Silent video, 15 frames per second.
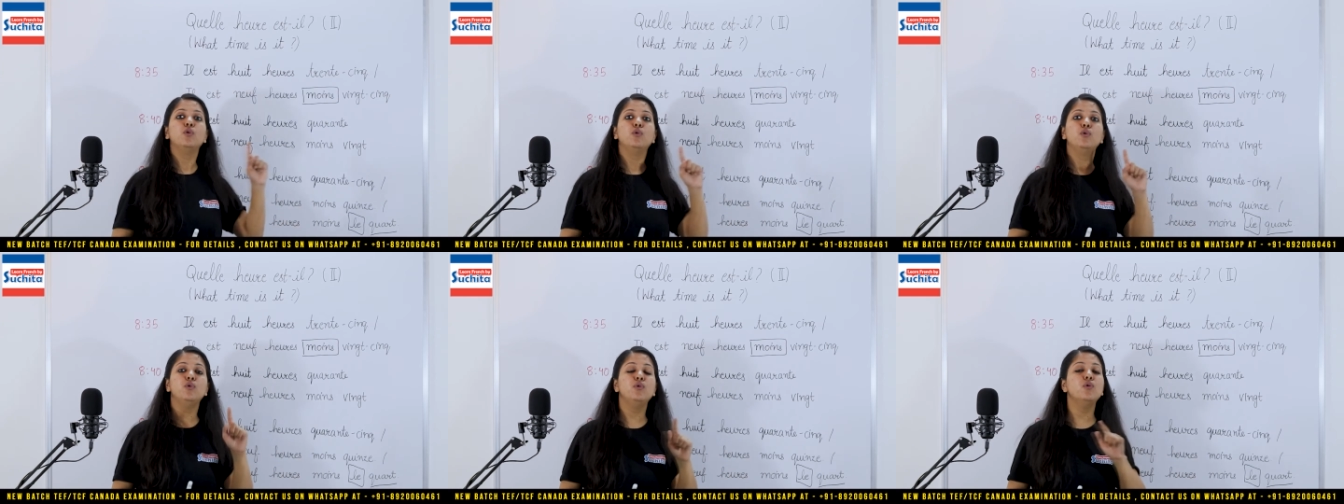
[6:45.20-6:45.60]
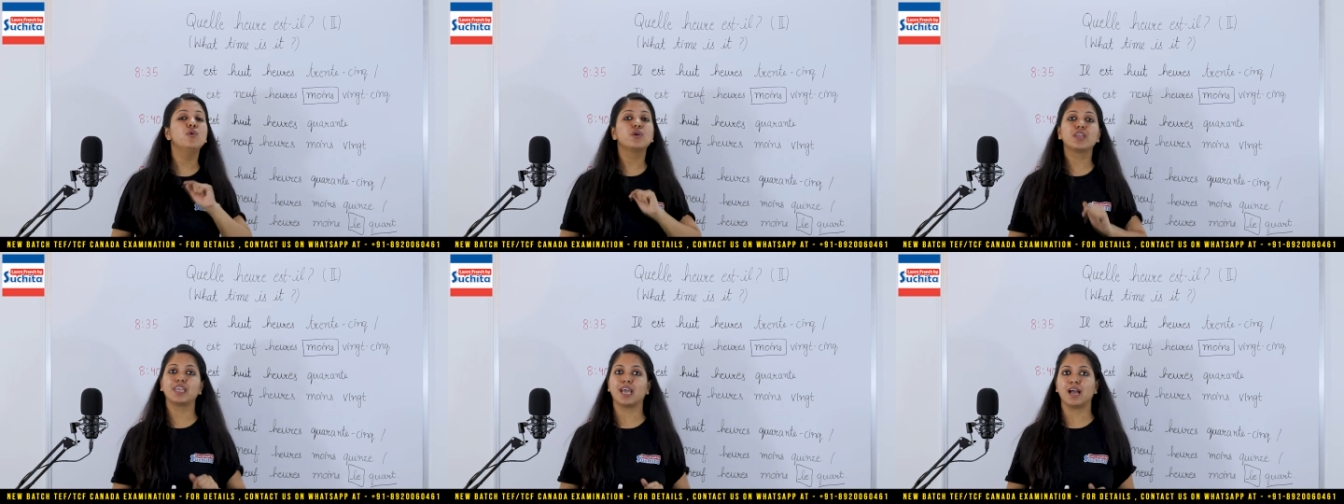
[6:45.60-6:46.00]

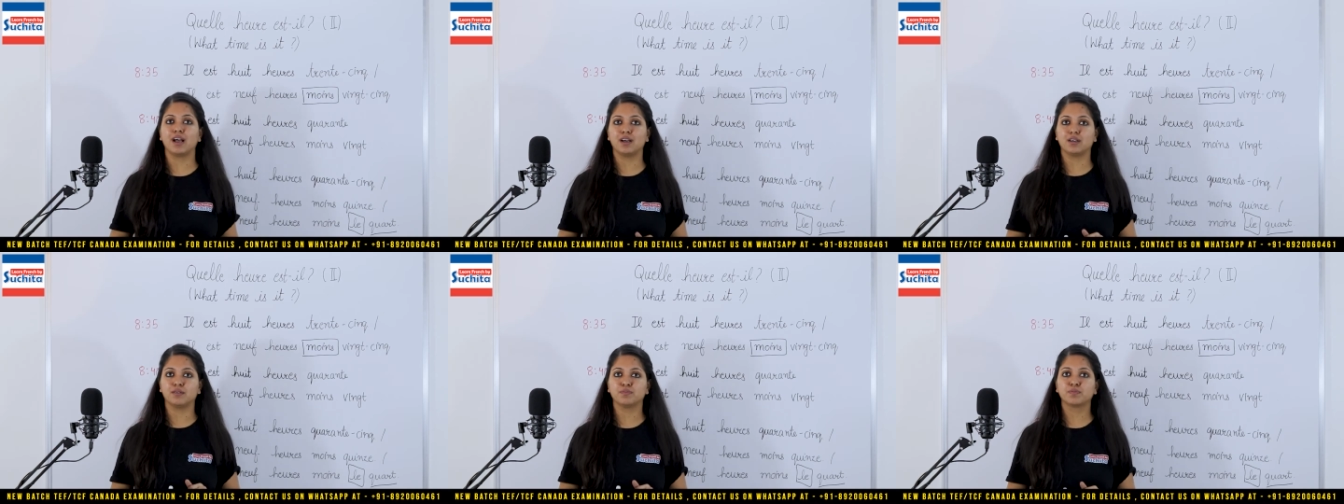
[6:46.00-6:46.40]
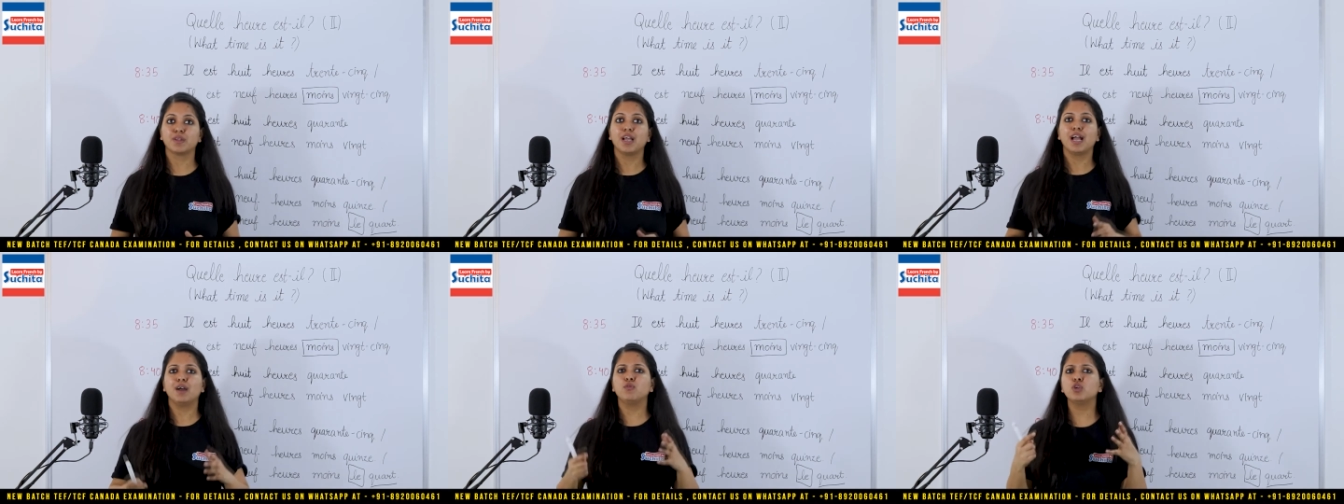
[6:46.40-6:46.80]
le quart.
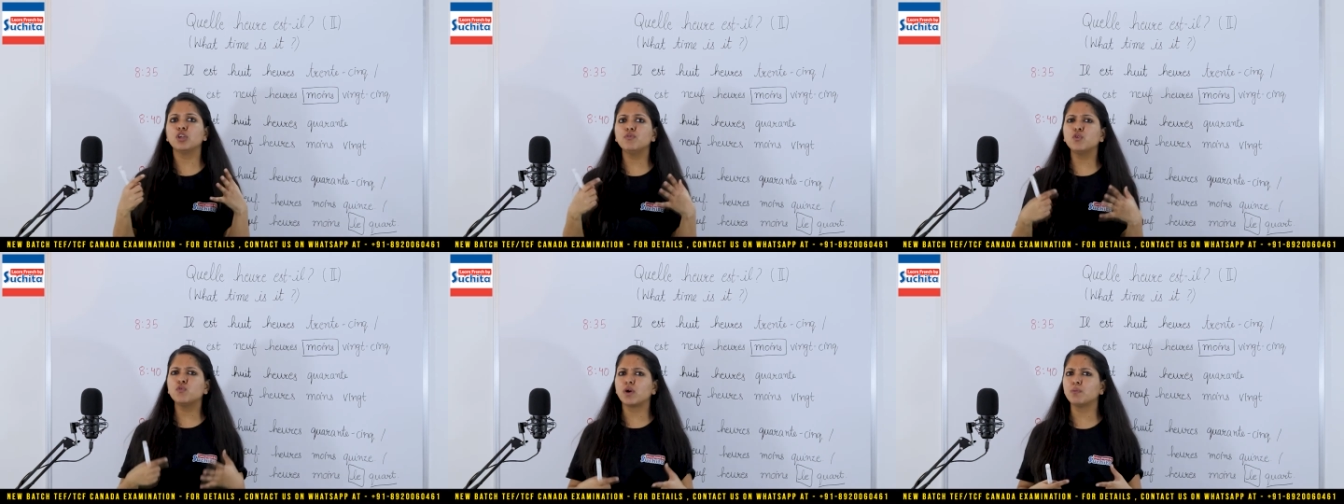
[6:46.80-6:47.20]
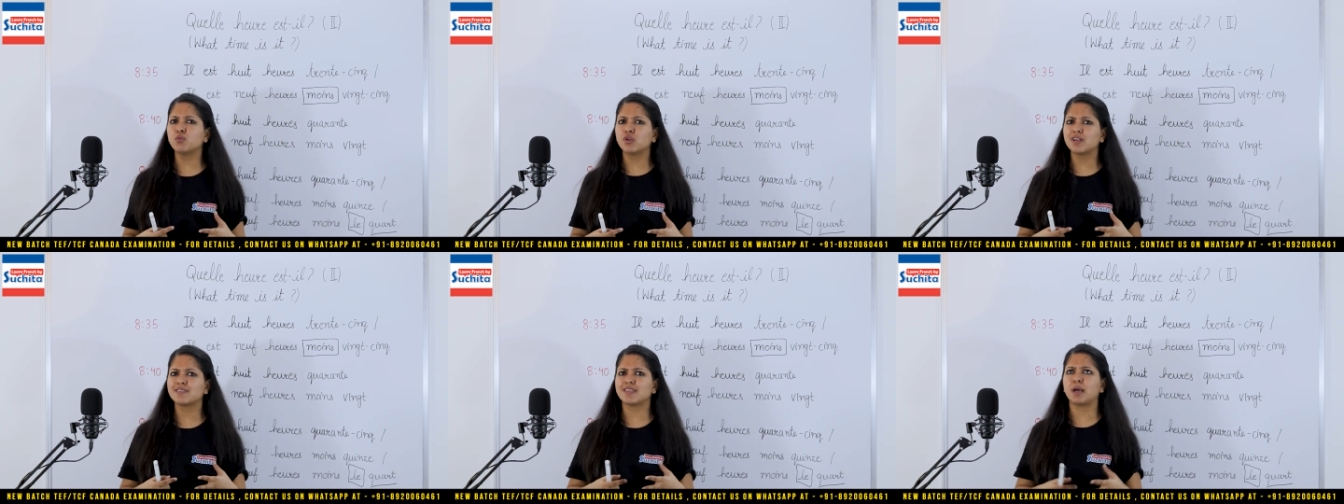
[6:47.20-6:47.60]
I would give you one
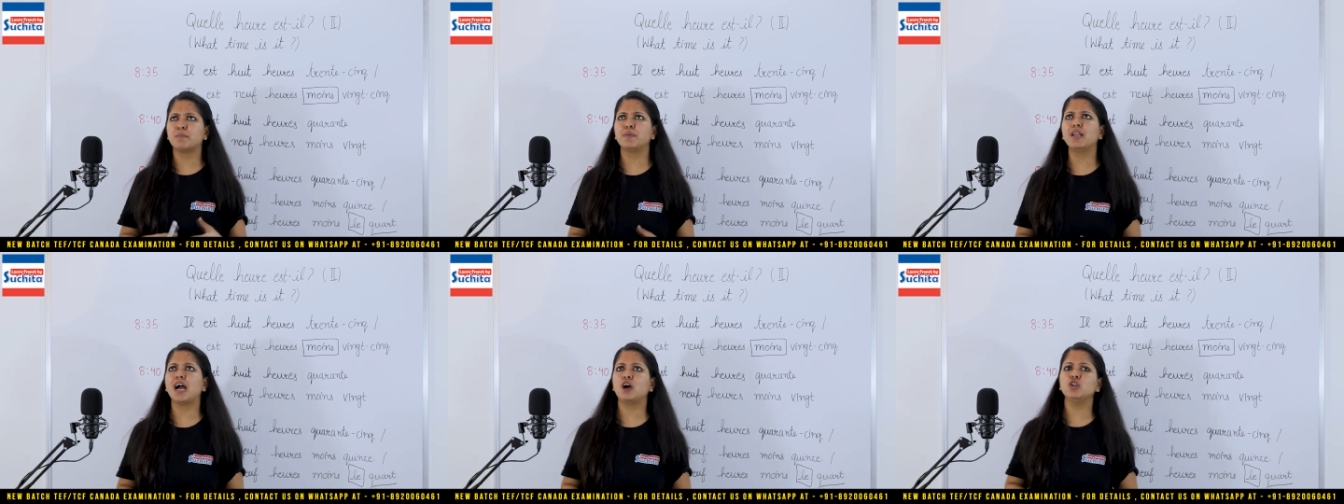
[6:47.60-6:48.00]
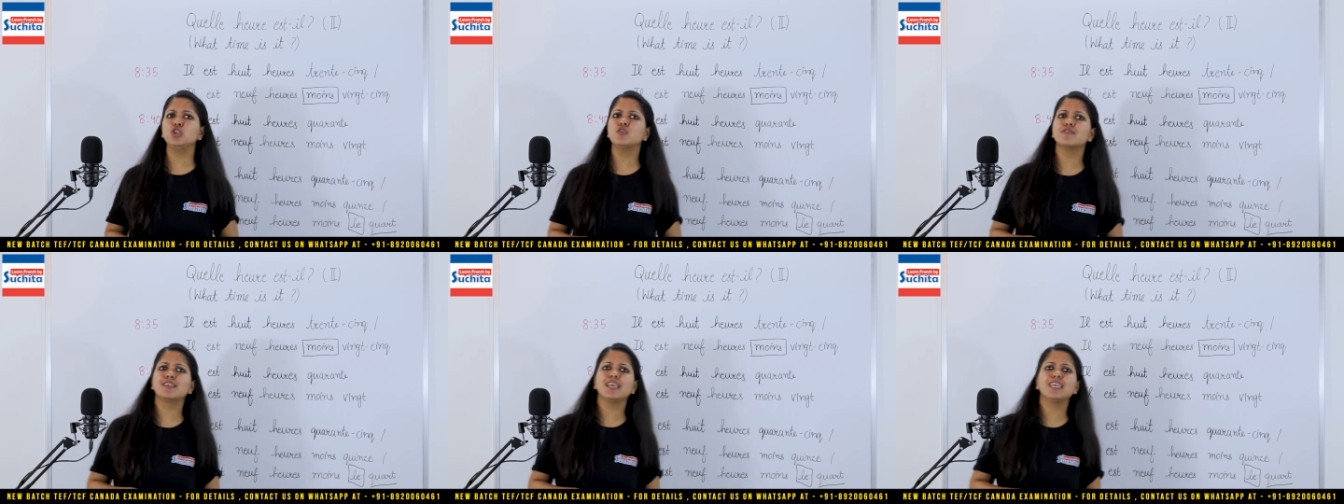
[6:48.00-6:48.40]
more example. How
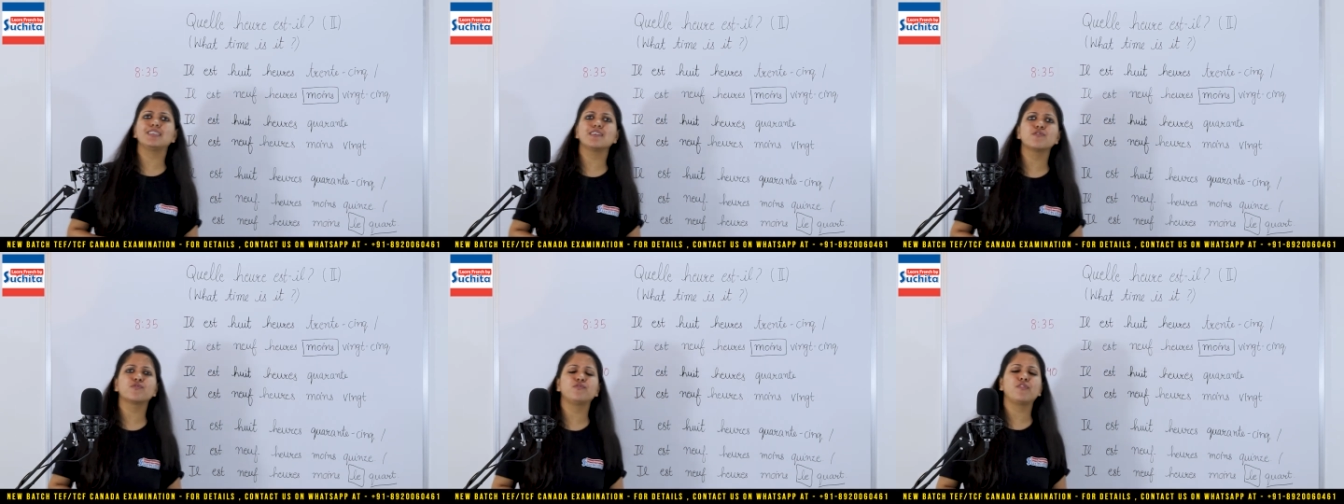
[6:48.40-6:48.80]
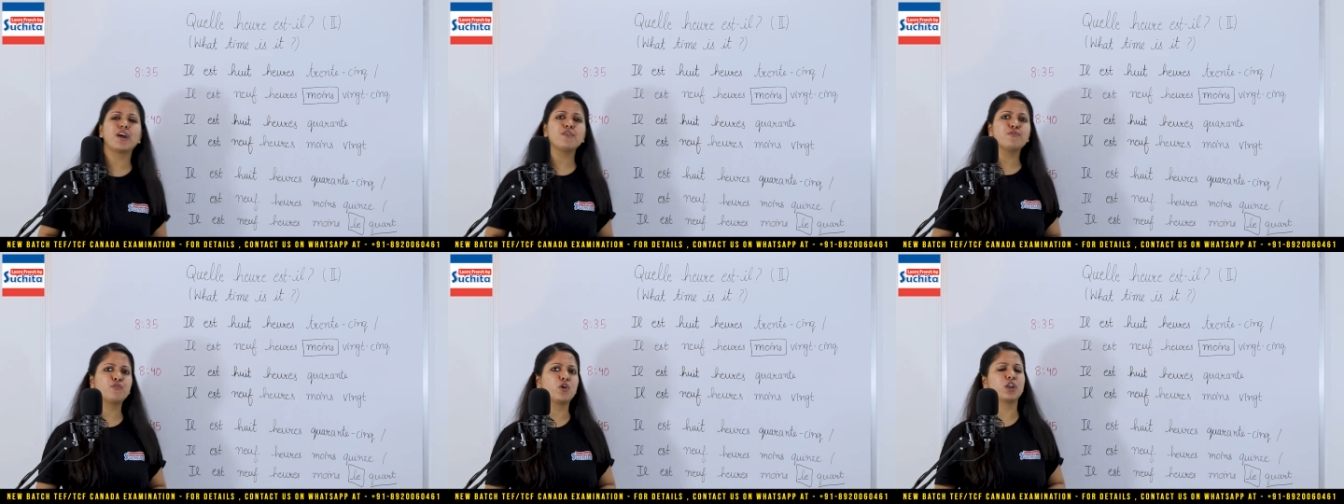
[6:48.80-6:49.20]
do you say it is
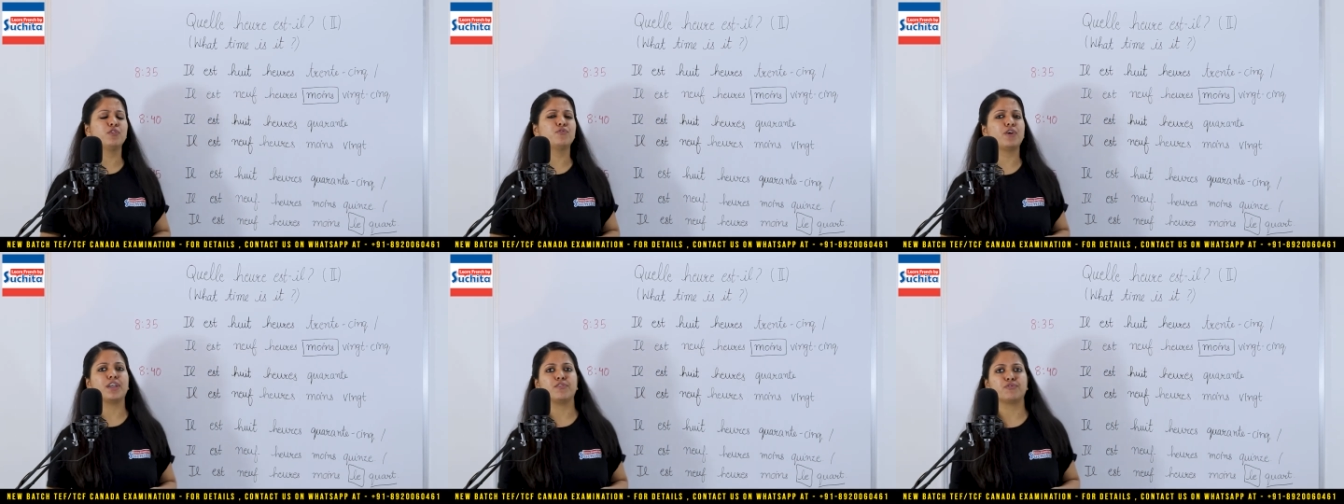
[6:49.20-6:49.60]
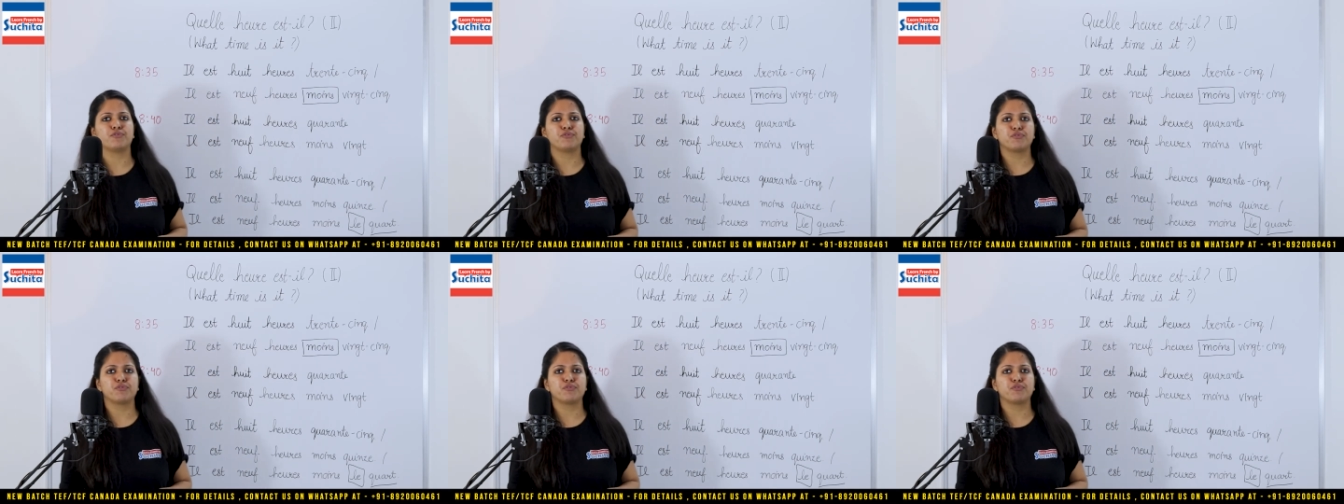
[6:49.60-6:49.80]
5:45?